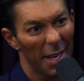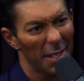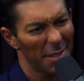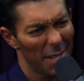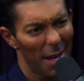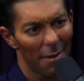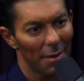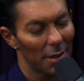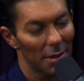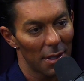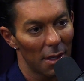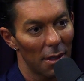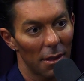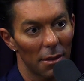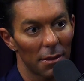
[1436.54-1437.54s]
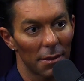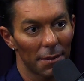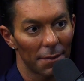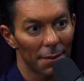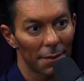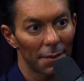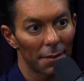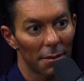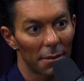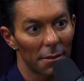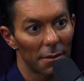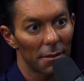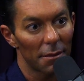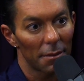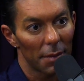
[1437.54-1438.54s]
Yeah, it's heavy as hell.
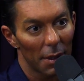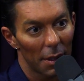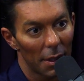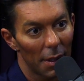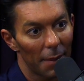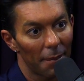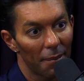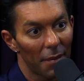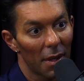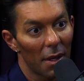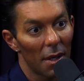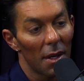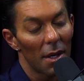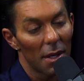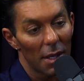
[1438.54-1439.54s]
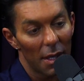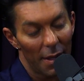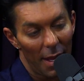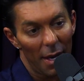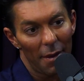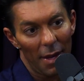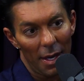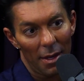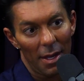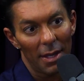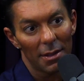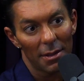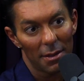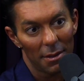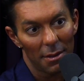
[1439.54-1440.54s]
But yeah,
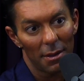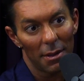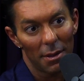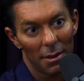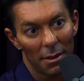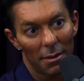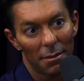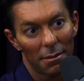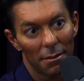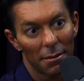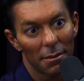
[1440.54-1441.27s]
that's the